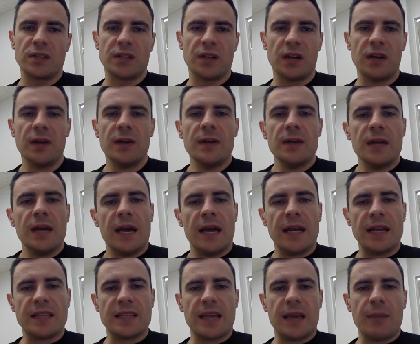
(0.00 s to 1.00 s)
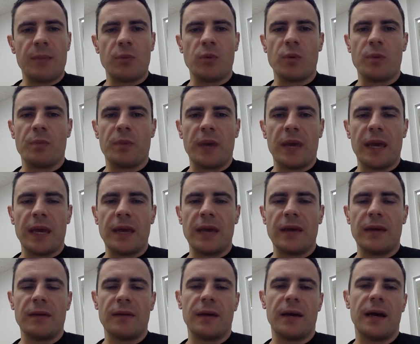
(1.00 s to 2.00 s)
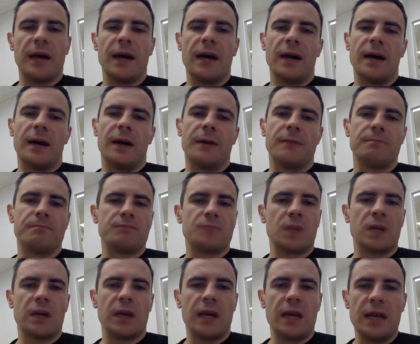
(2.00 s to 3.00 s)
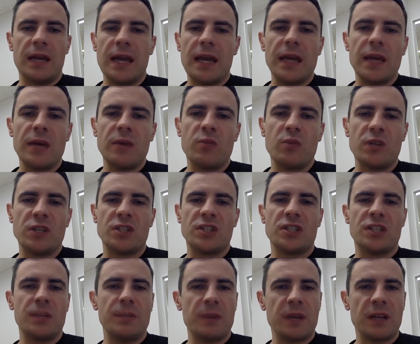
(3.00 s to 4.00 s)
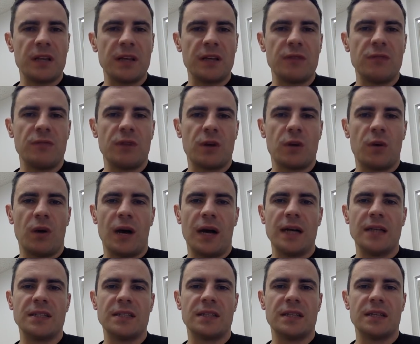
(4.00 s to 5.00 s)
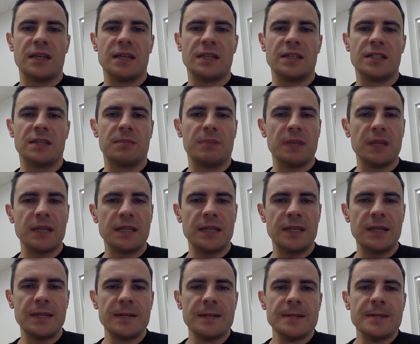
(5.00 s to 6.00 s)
So an example would be a knee, which typically requires stability.